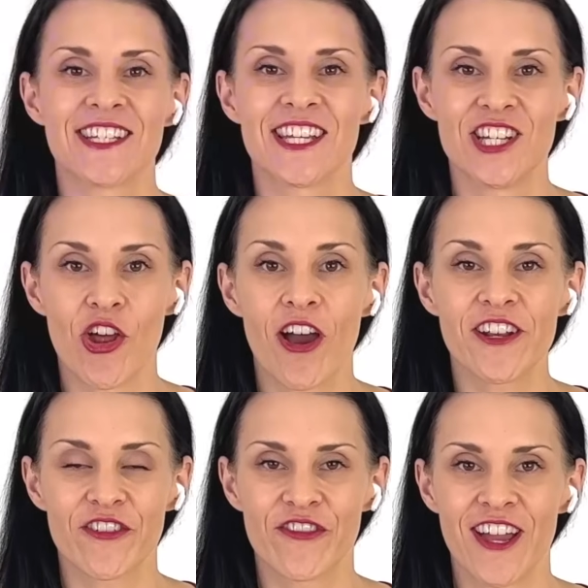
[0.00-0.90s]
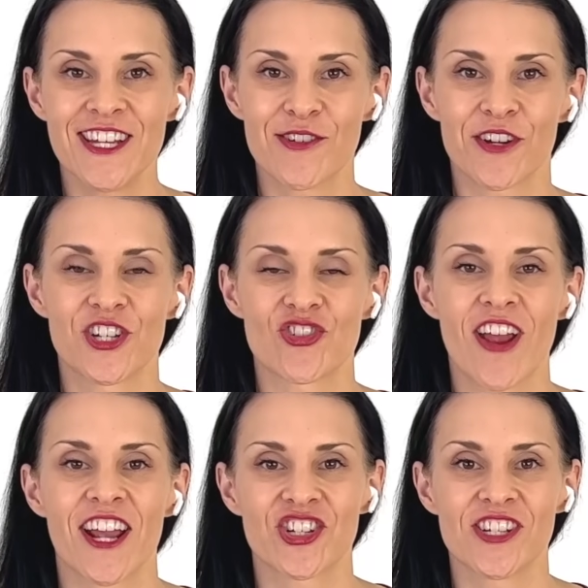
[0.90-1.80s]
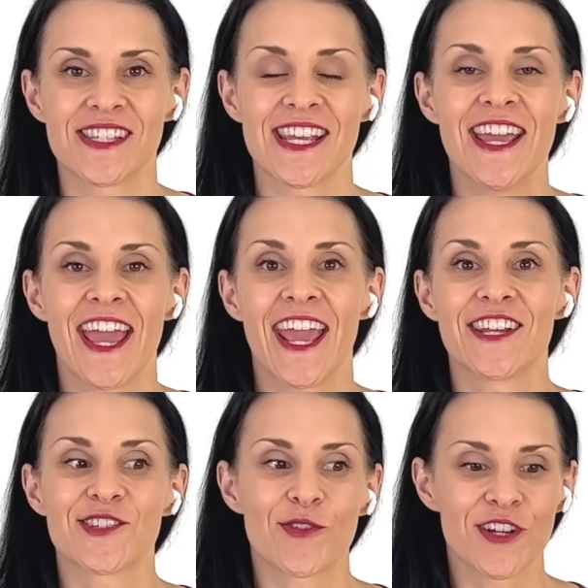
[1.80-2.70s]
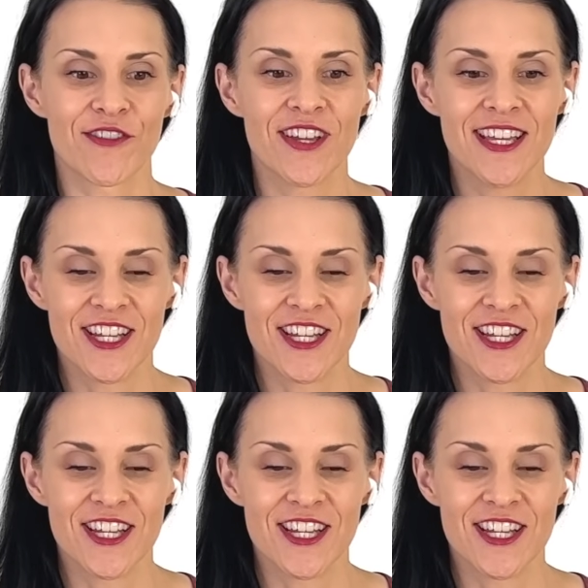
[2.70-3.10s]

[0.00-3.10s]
and to not fight your contractions and sort of